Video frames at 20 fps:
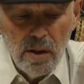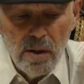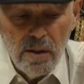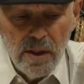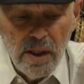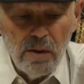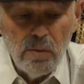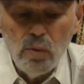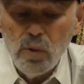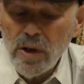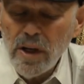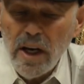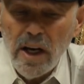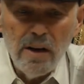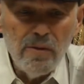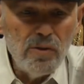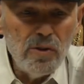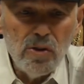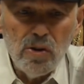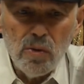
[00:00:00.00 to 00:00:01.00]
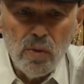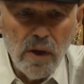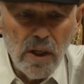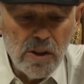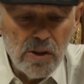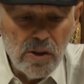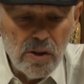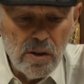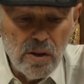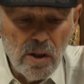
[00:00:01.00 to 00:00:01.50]
that in whatever
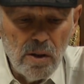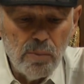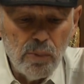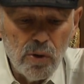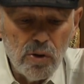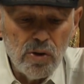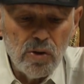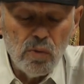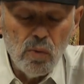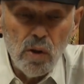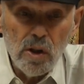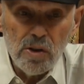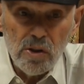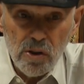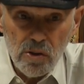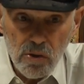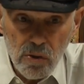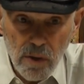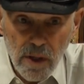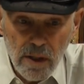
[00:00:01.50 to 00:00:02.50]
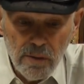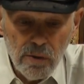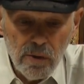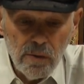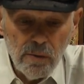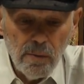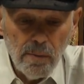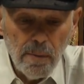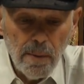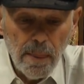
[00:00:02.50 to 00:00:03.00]
direction a person wants to
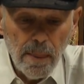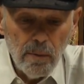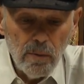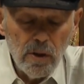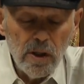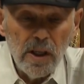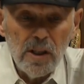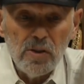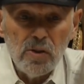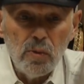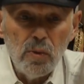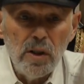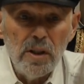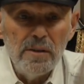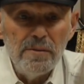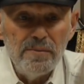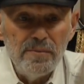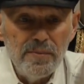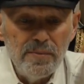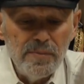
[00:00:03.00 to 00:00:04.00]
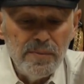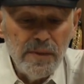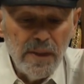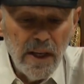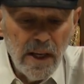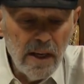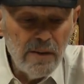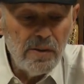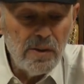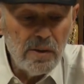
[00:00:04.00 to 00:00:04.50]
travel, well, guess what?
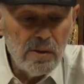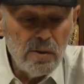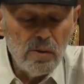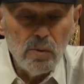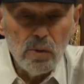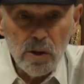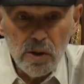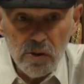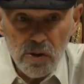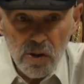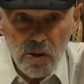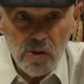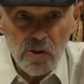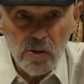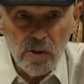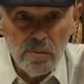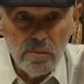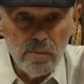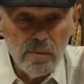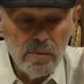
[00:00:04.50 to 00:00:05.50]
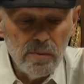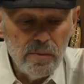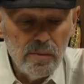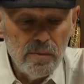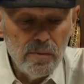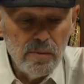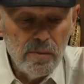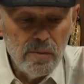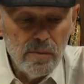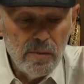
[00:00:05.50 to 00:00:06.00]
Heaven will assist him.
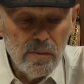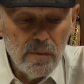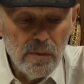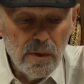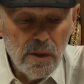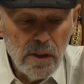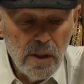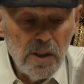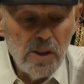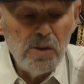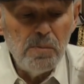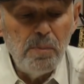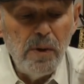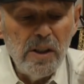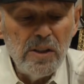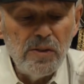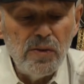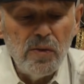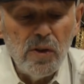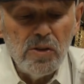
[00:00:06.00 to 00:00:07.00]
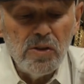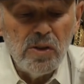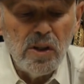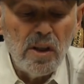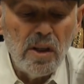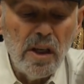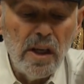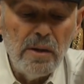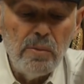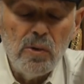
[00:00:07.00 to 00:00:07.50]
It is best for us to
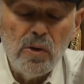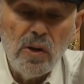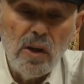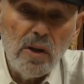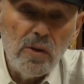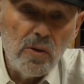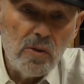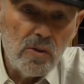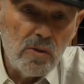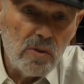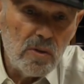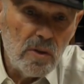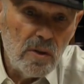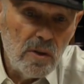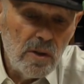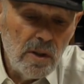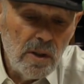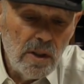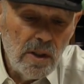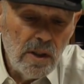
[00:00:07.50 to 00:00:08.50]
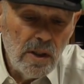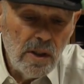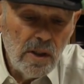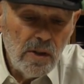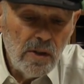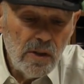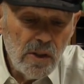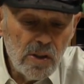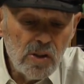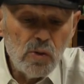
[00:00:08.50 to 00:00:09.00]
climb with others.
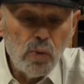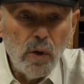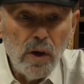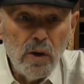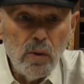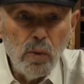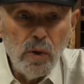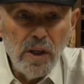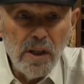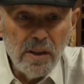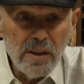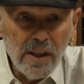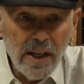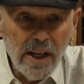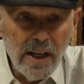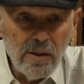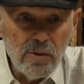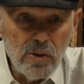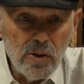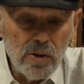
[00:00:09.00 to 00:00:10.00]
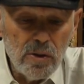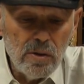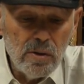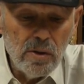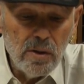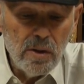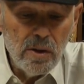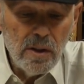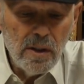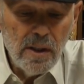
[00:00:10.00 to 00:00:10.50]
This way we encounter
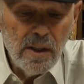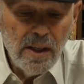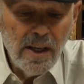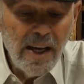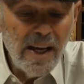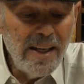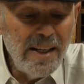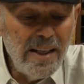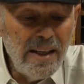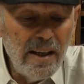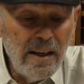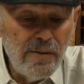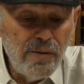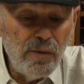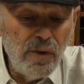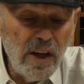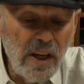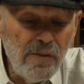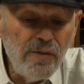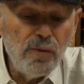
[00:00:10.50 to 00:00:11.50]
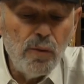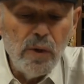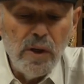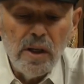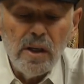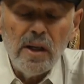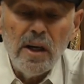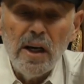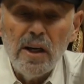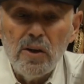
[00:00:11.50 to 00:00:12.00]
any, if, if we
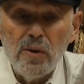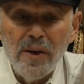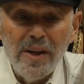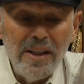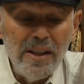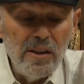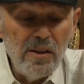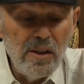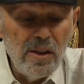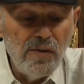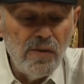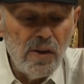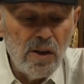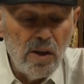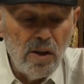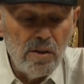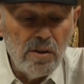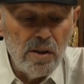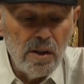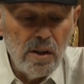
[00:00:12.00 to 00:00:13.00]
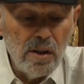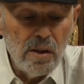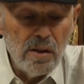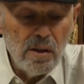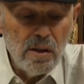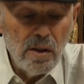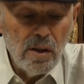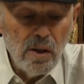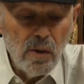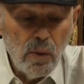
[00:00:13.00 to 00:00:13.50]
encounter any difficulty,
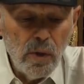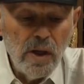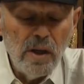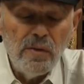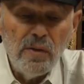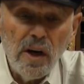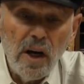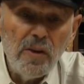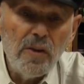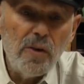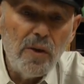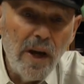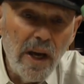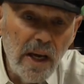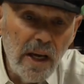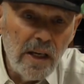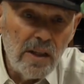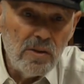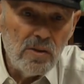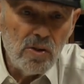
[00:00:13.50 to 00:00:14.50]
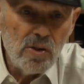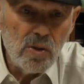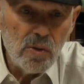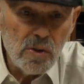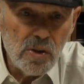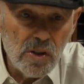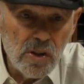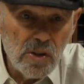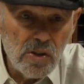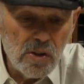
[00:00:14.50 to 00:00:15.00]
we have other hands to
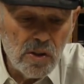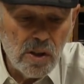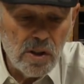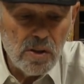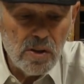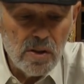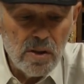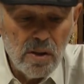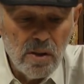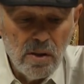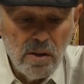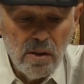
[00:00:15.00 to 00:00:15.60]
assist us.